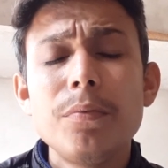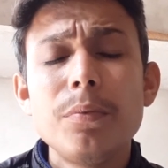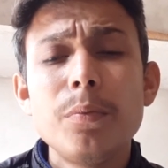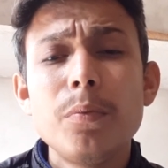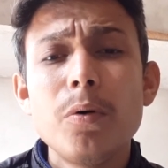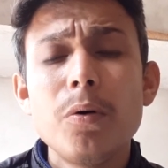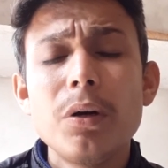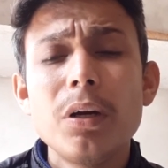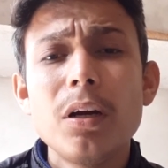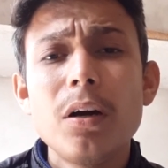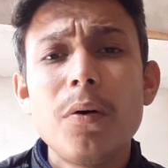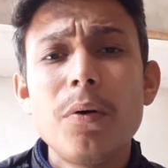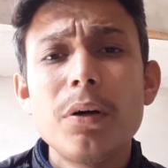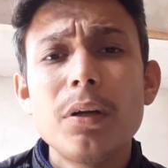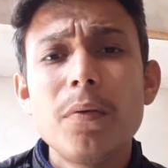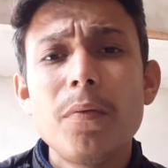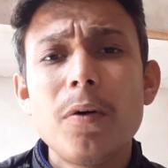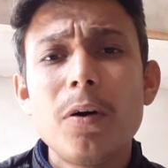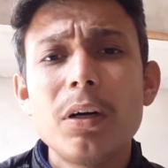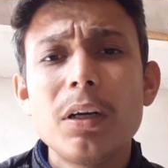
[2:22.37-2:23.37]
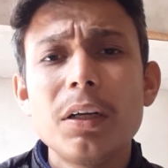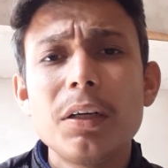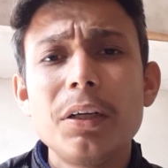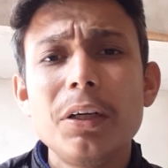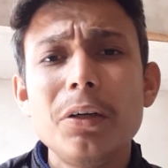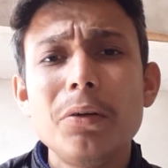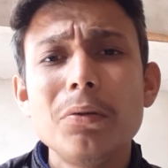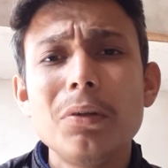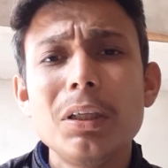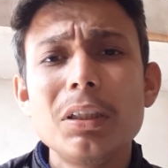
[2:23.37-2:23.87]
pouring out the water
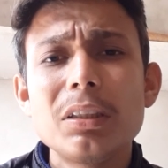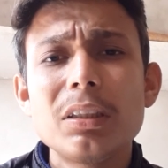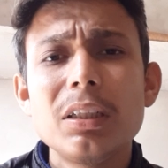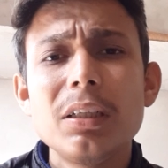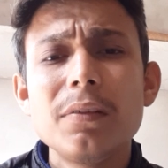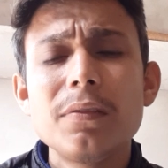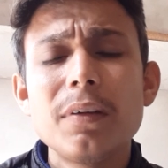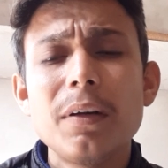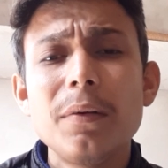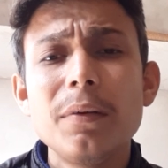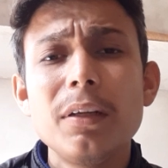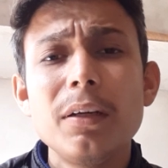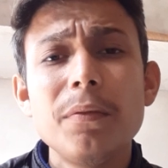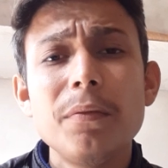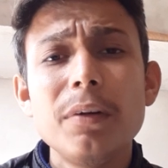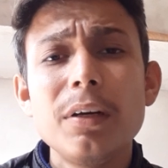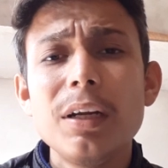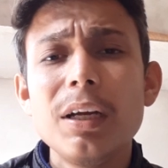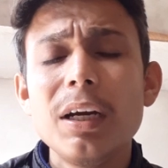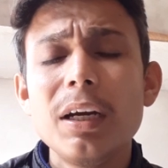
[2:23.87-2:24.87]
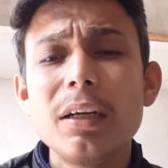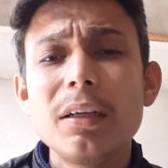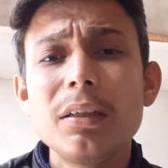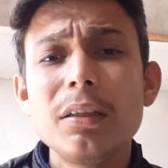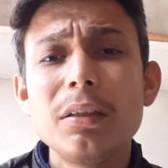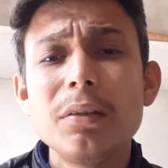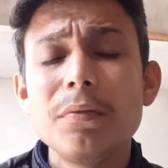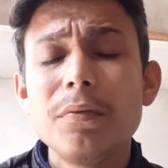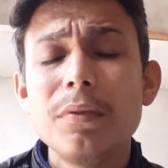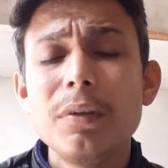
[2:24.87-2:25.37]
into the steel slab, then
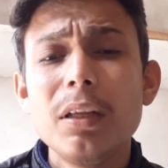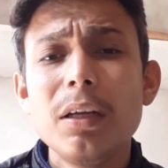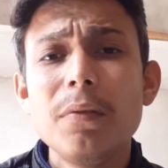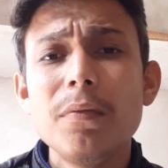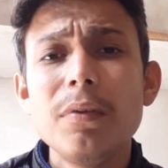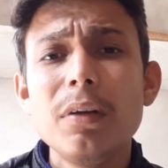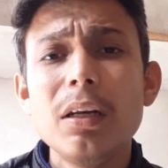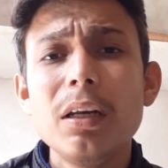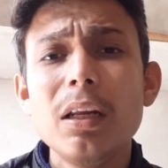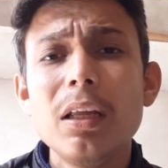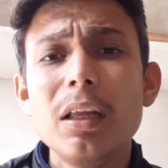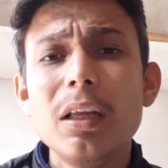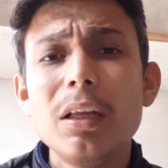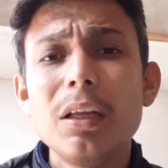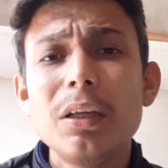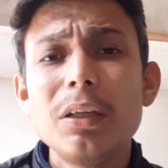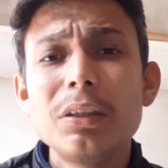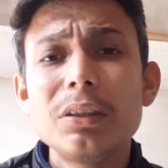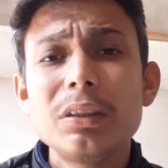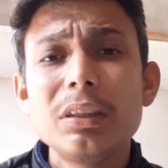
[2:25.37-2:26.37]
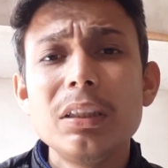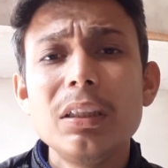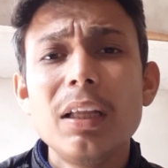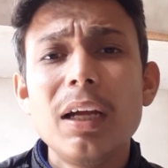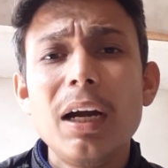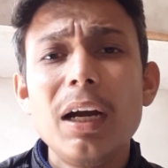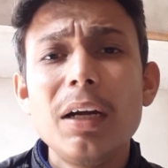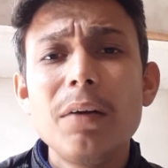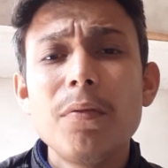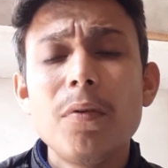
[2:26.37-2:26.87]
we'll see
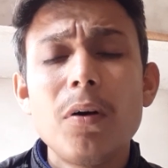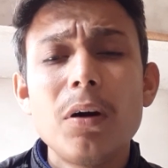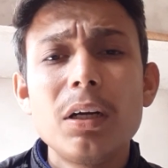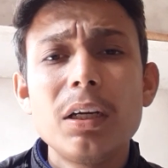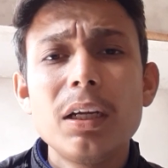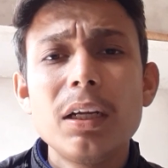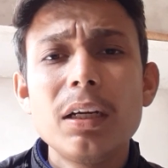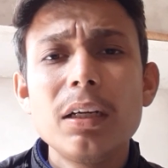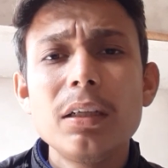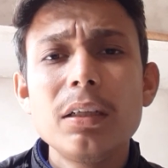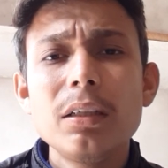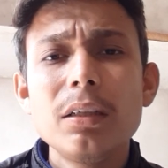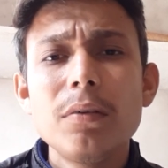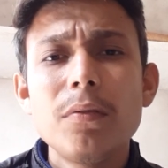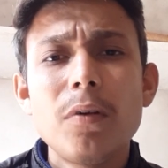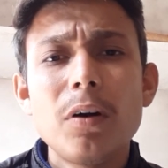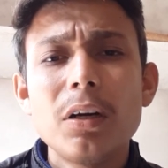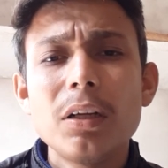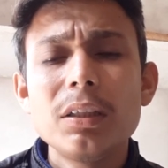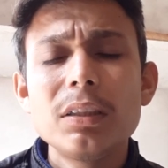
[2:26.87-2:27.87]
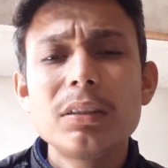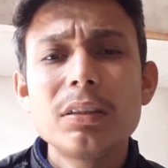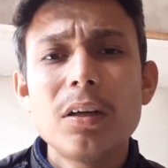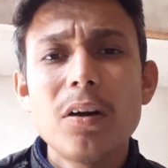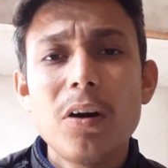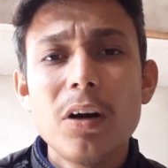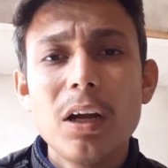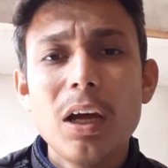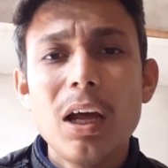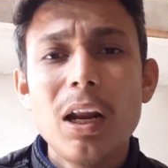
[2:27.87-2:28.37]
that water is
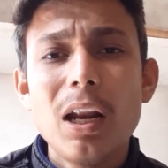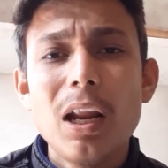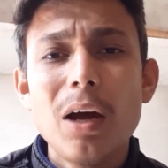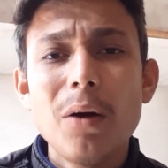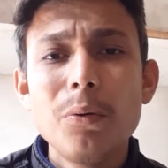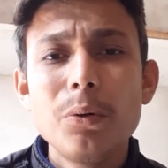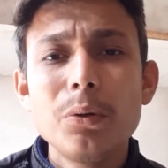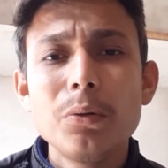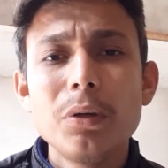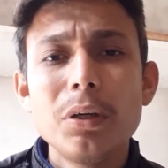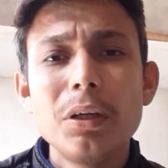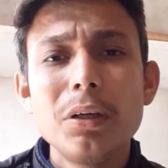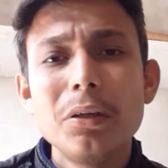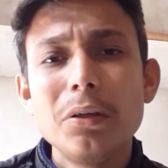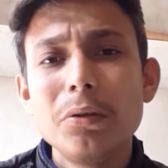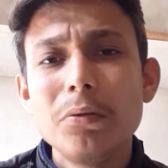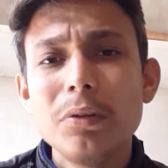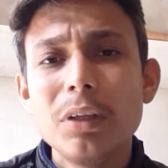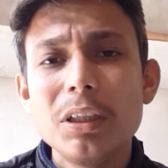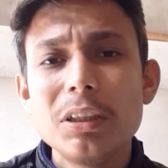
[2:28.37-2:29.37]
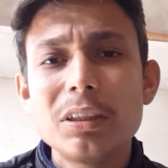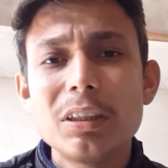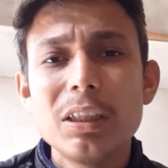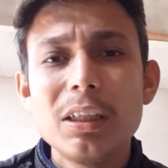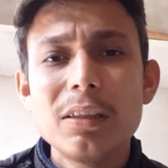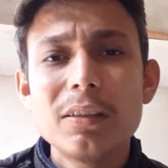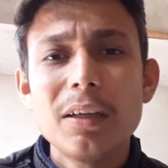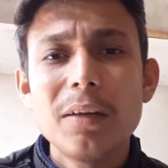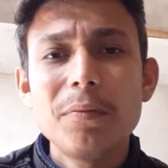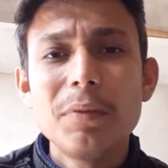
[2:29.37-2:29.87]
not allowed to get into the
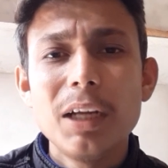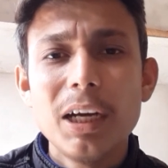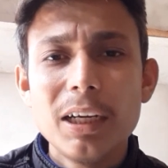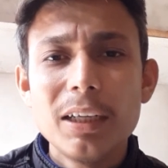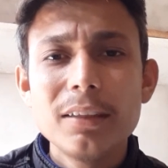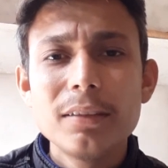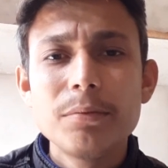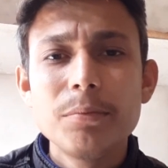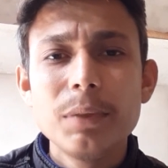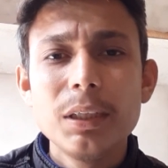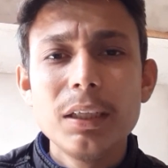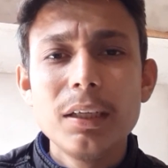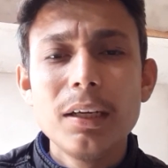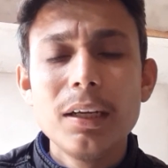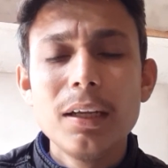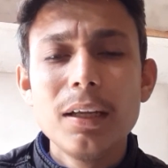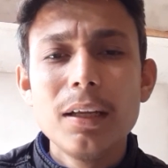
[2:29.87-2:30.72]
steel slab. That is mean